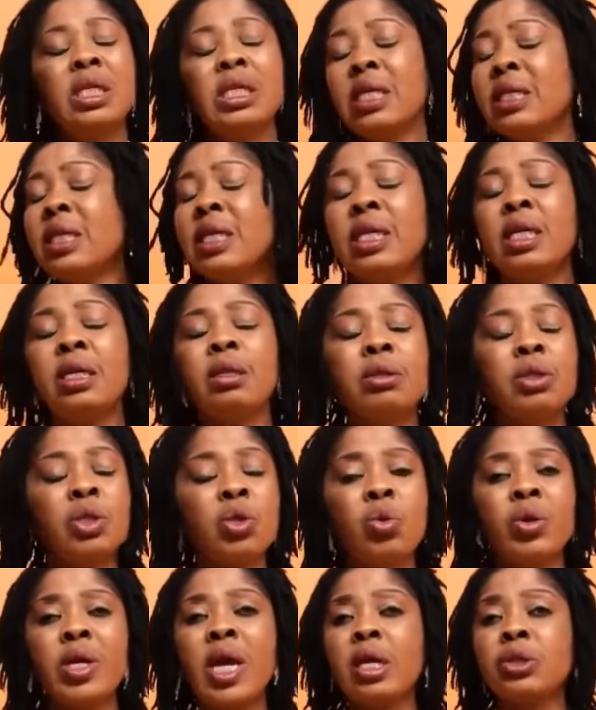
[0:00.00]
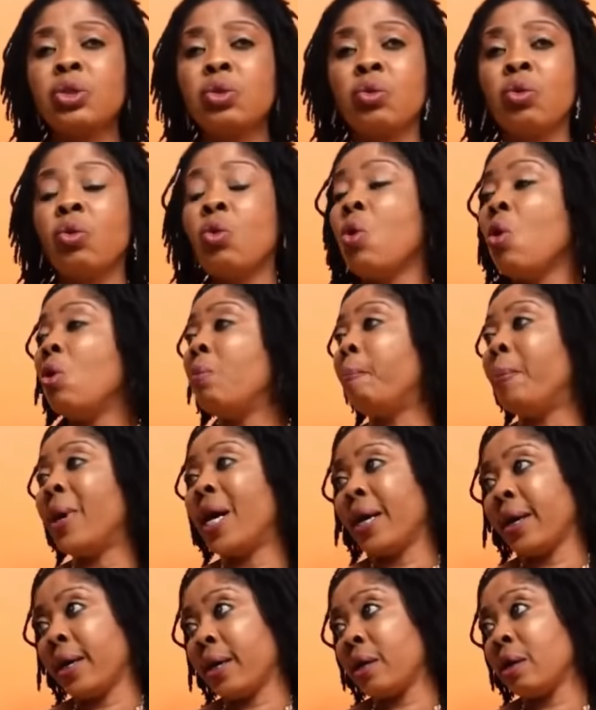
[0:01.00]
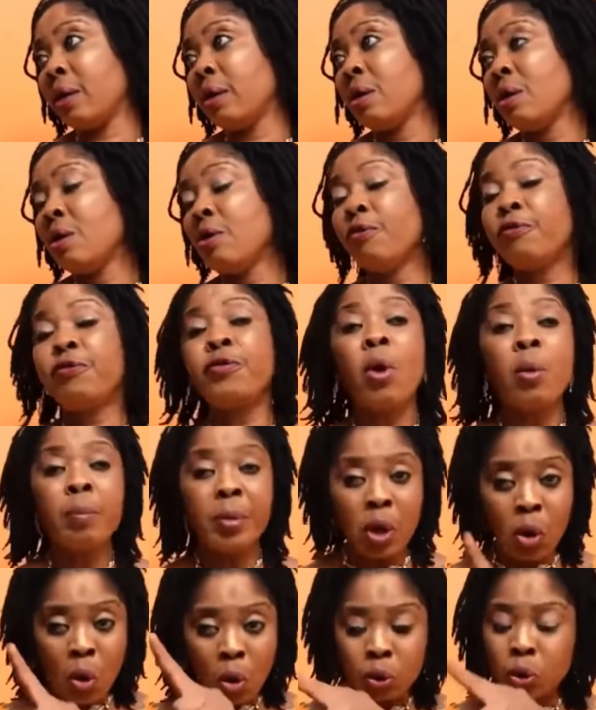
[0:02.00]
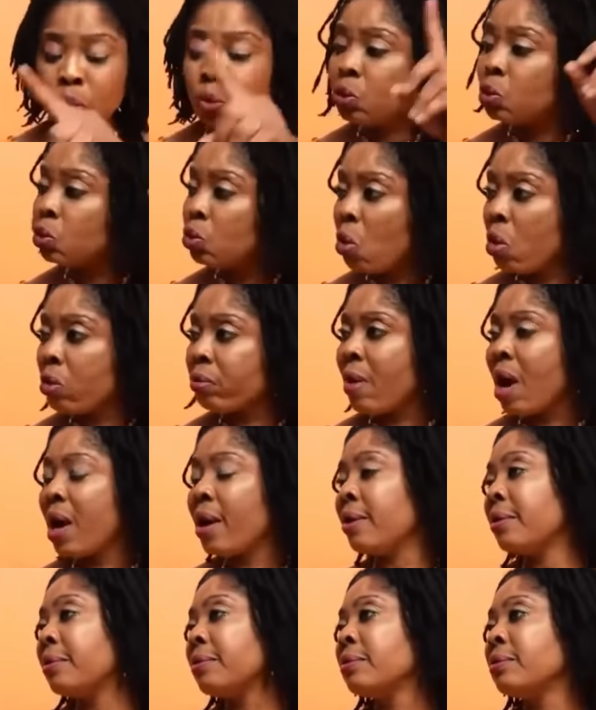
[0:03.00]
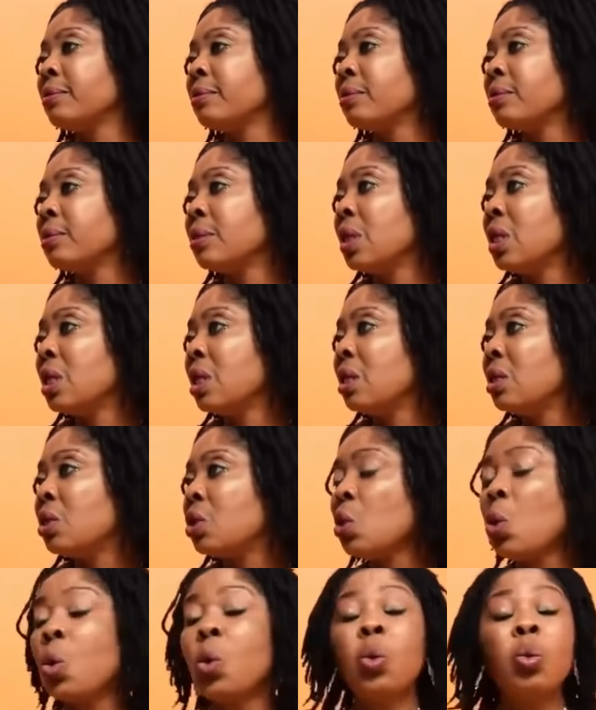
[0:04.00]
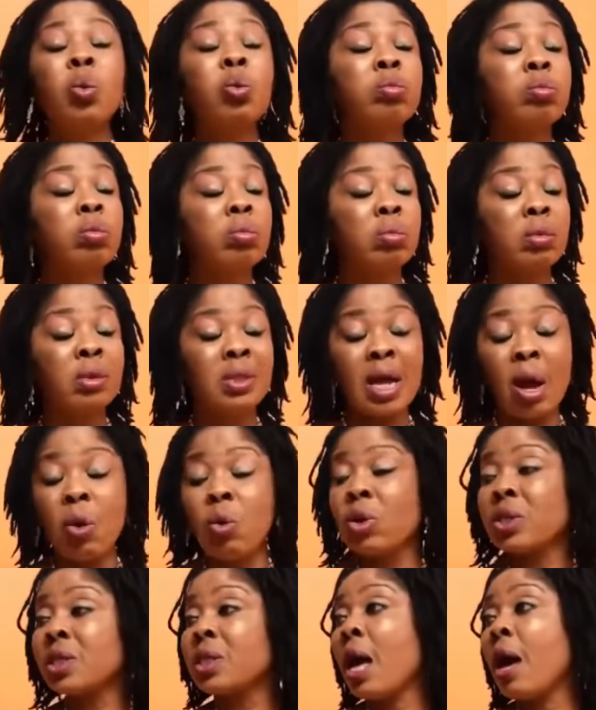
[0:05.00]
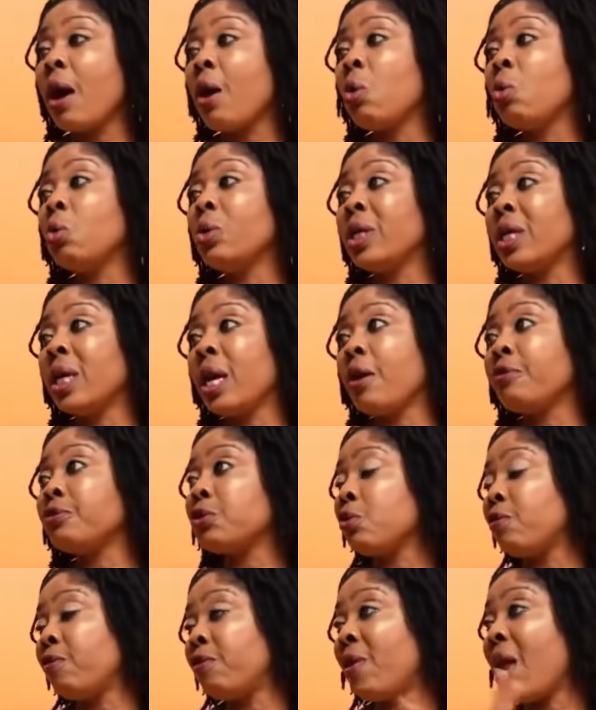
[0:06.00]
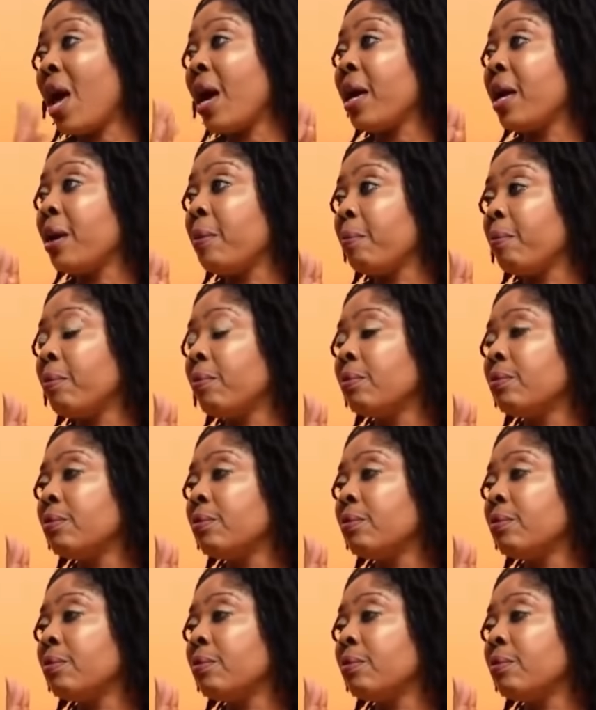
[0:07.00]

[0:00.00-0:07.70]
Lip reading: They didn't, so he had to go on bike from Ikotun to Ogba. So that was how they have to fly him